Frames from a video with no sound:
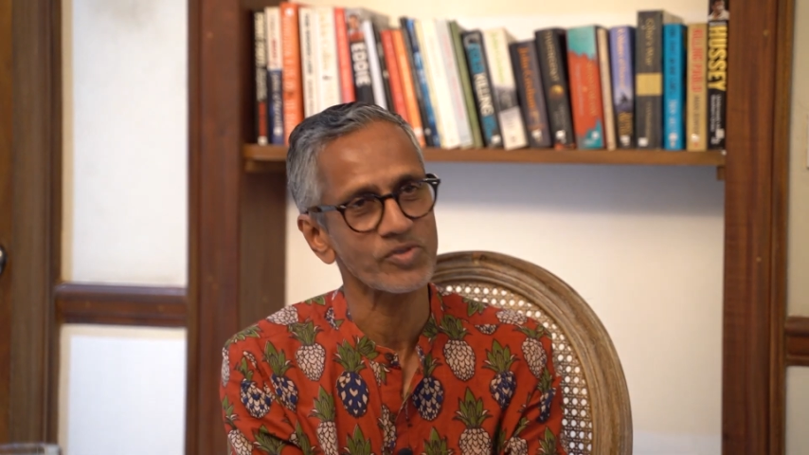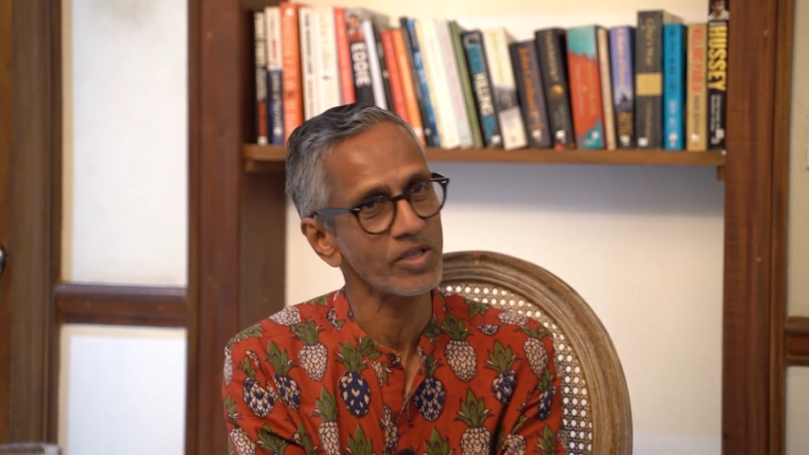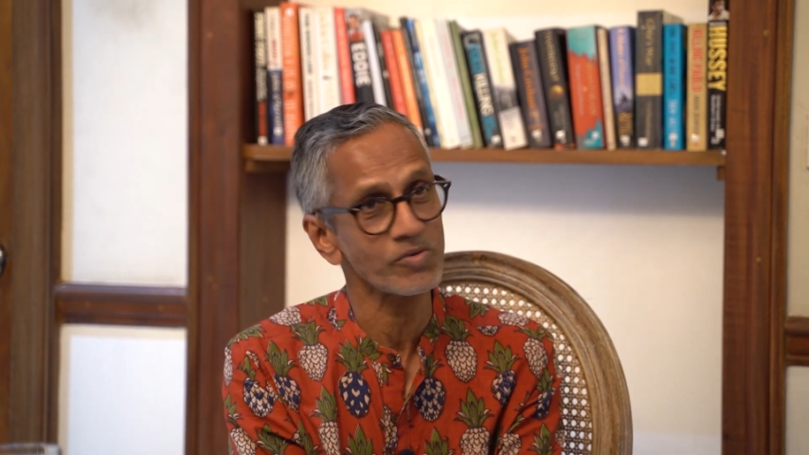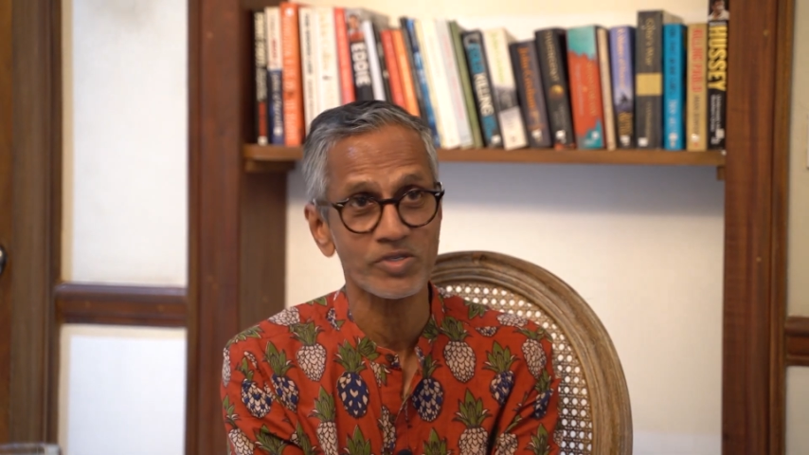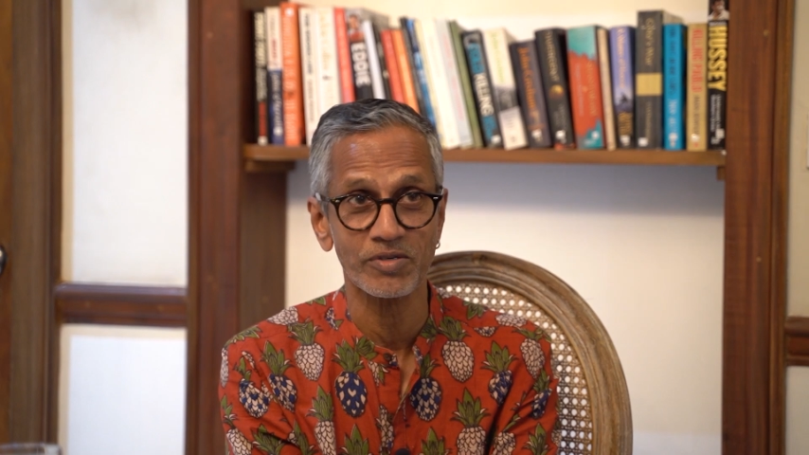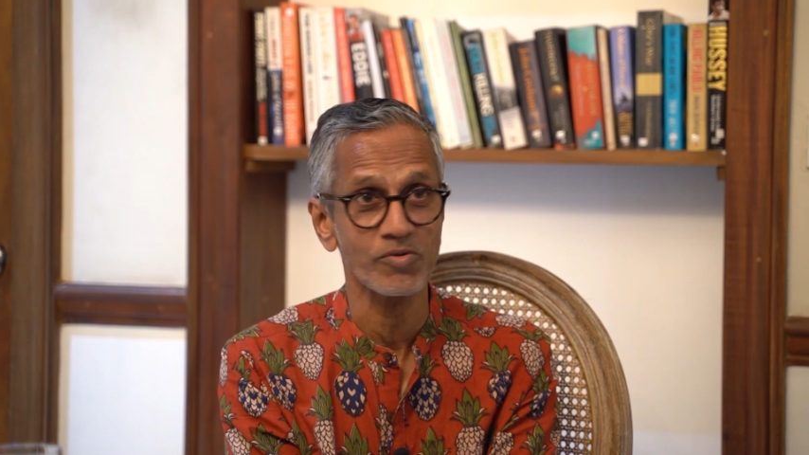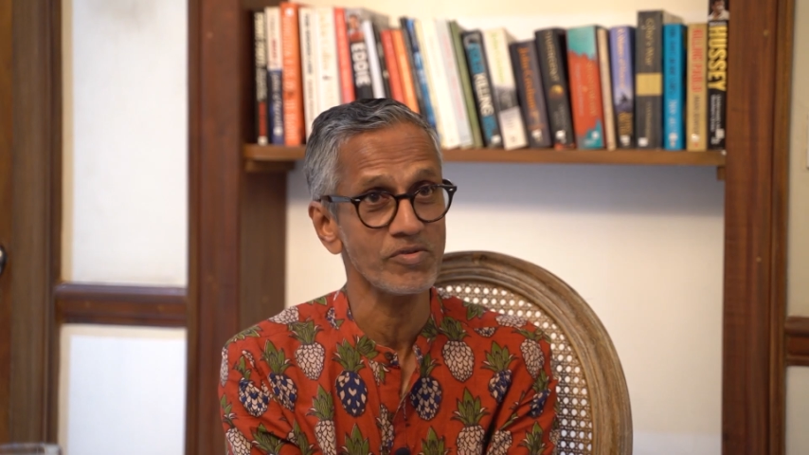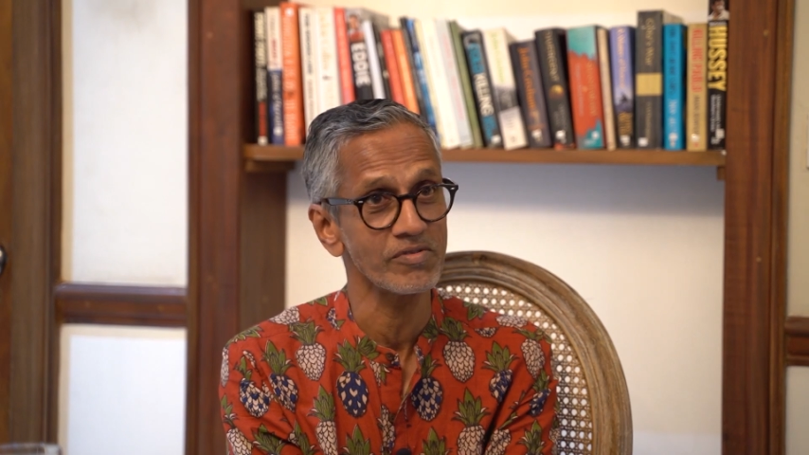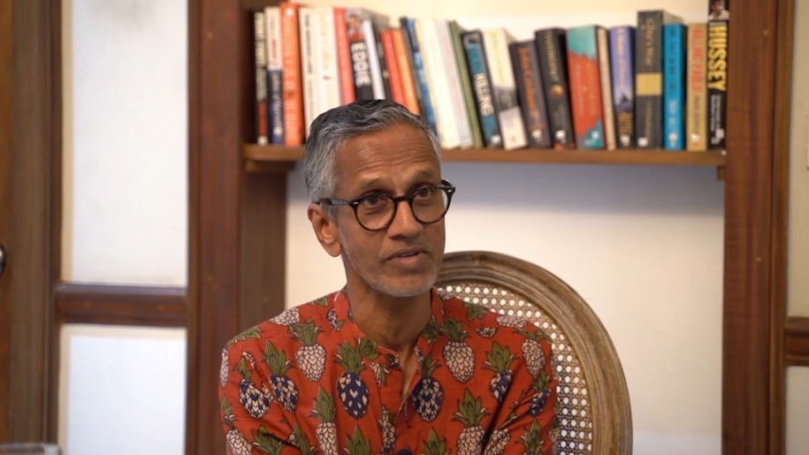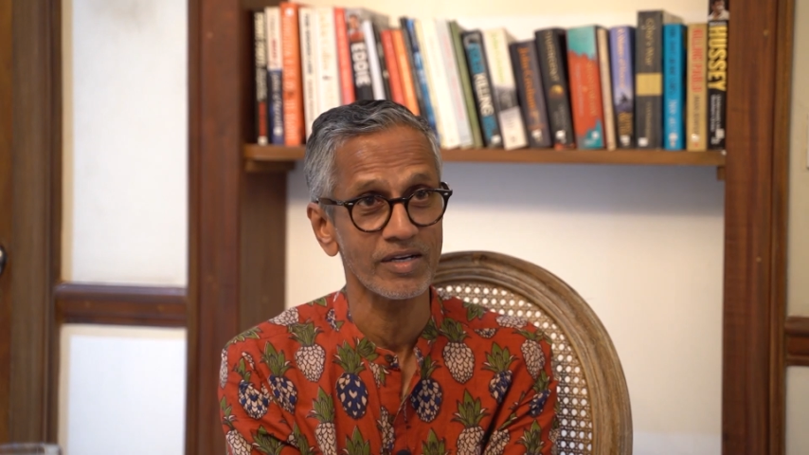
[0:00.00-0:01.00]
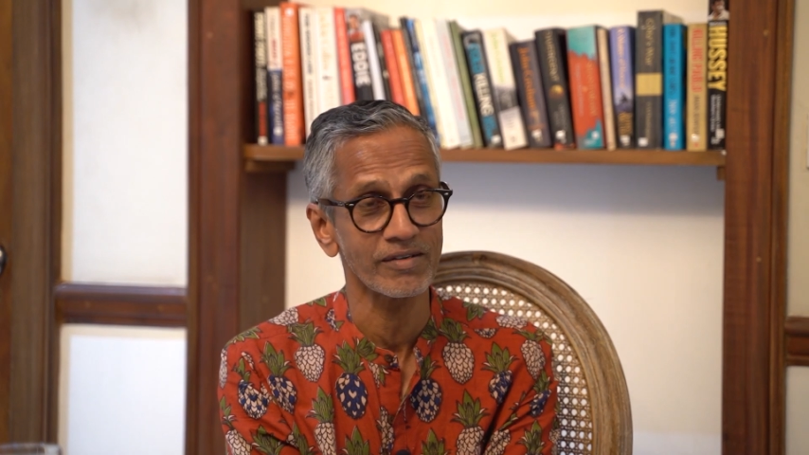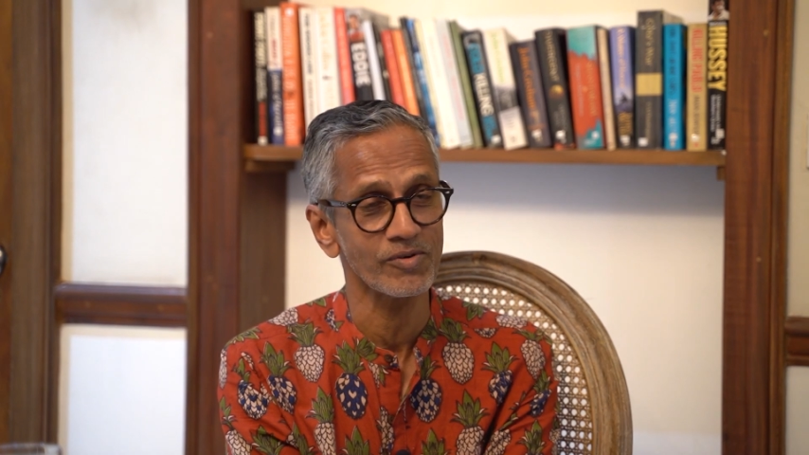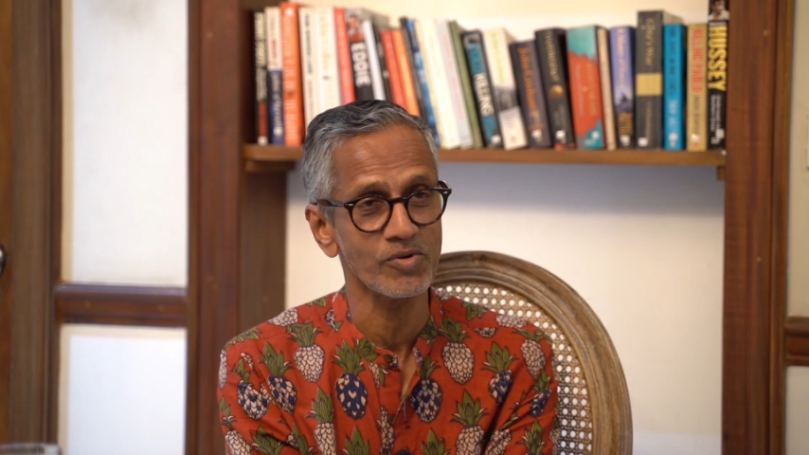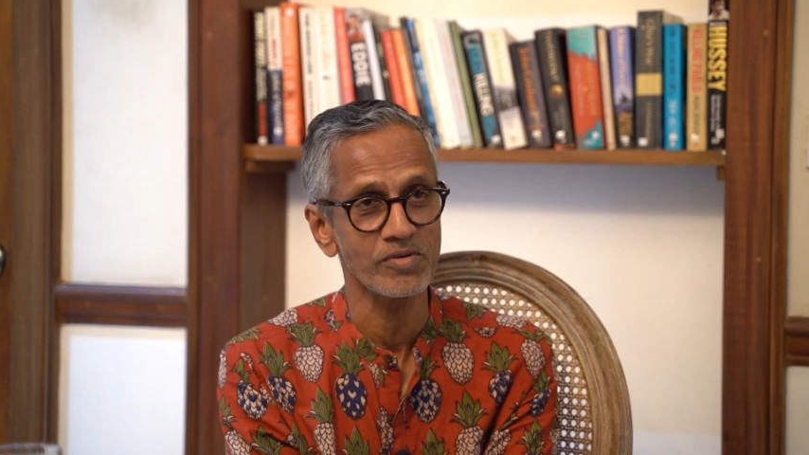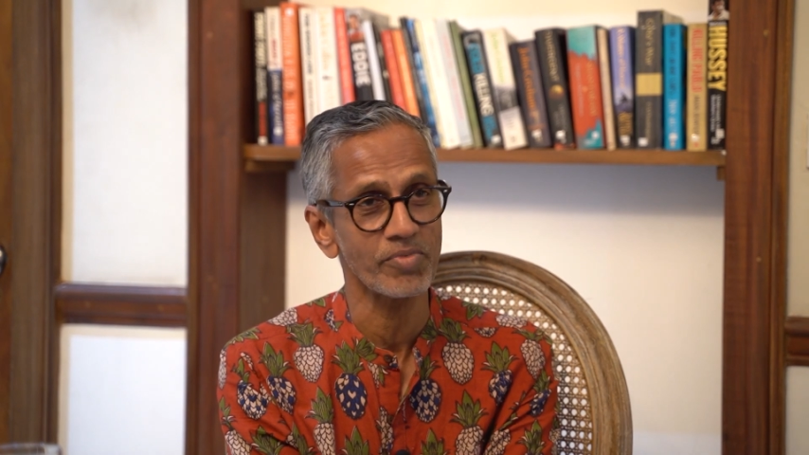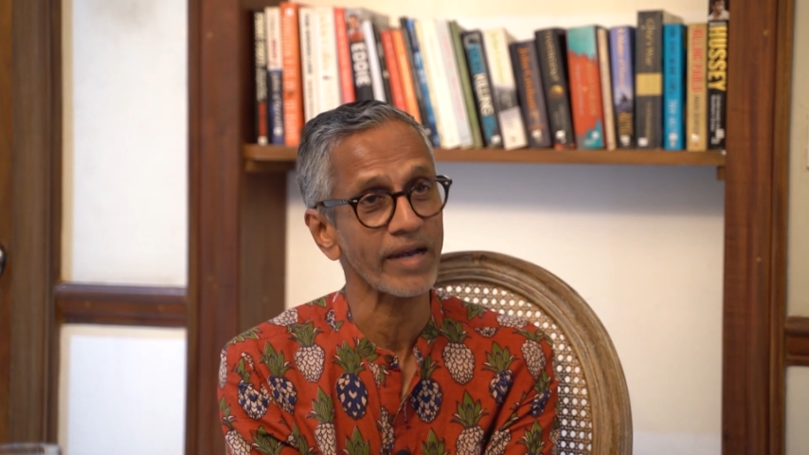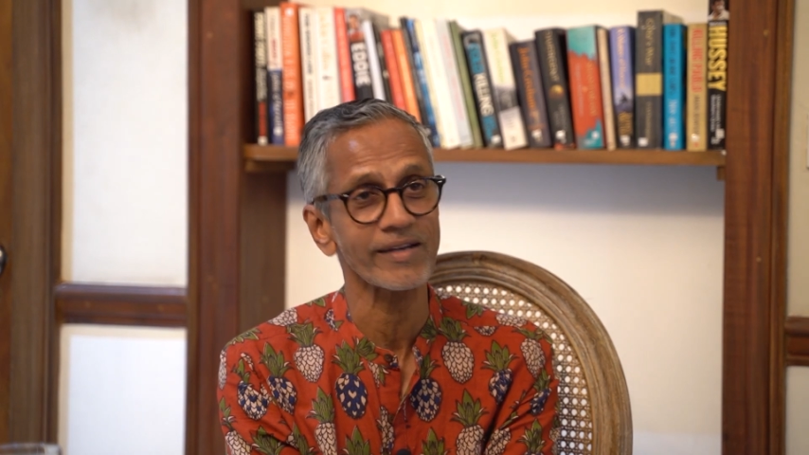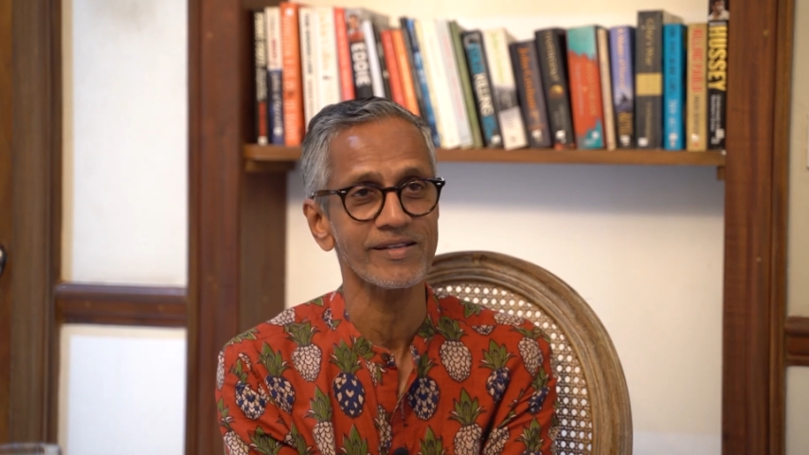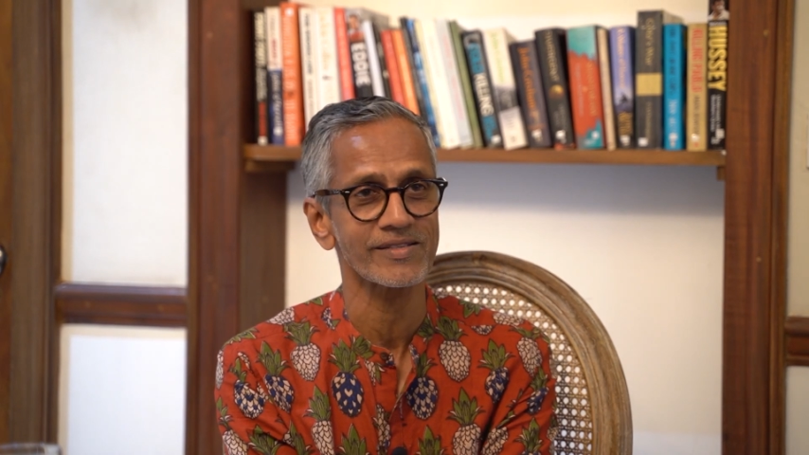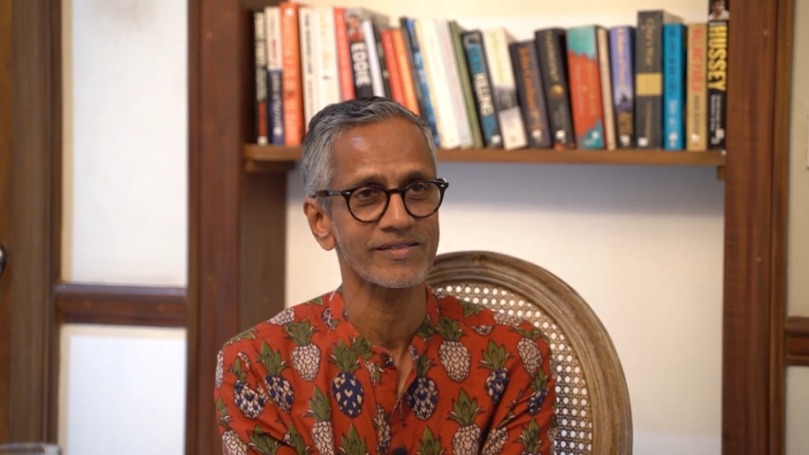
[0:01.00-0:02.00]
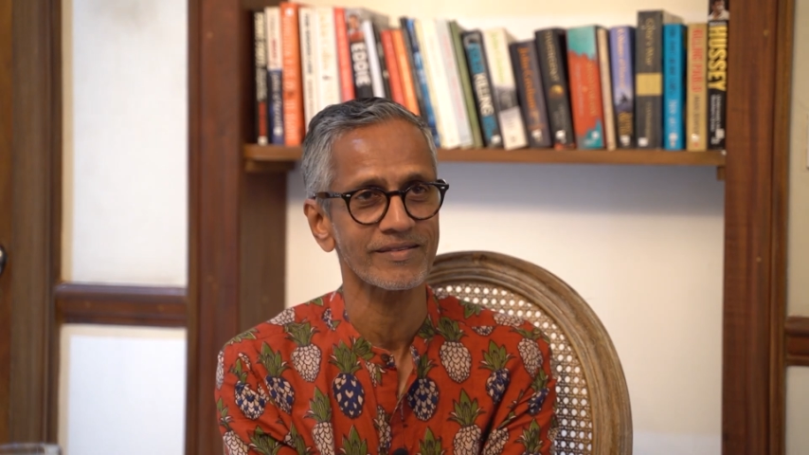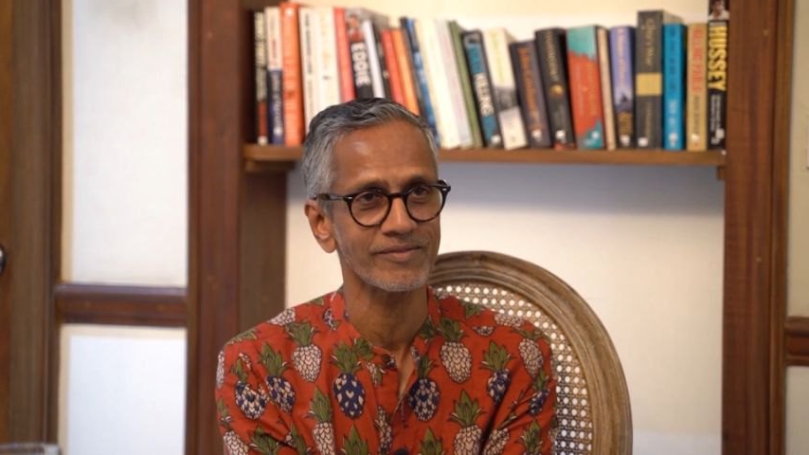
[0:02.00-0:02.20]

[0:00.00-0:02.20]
that was a good practice.